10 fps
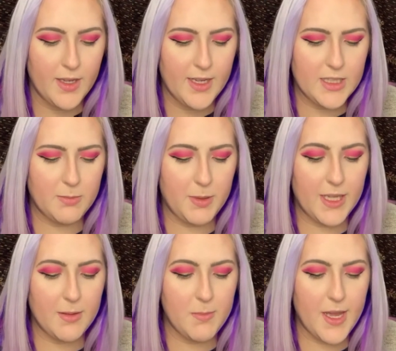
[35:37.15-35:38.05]
It's a
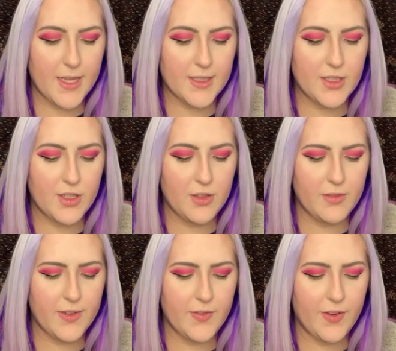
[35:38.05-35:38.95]
BMX
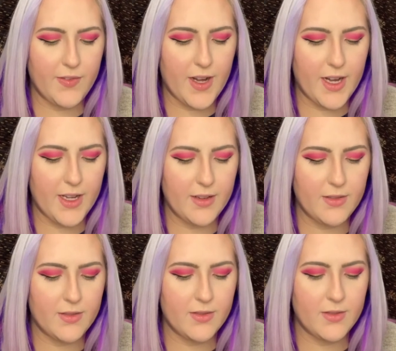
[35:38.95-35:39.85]
255
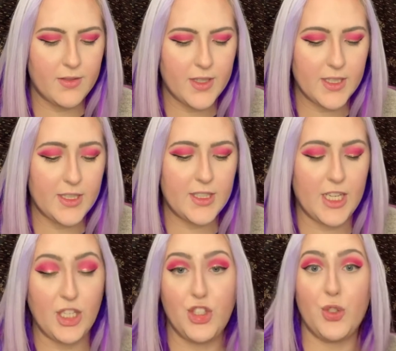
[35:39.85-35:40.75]

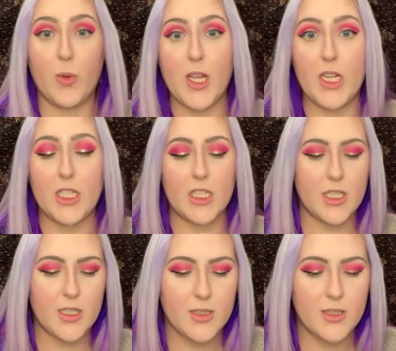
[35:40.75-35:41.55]
Accentuate.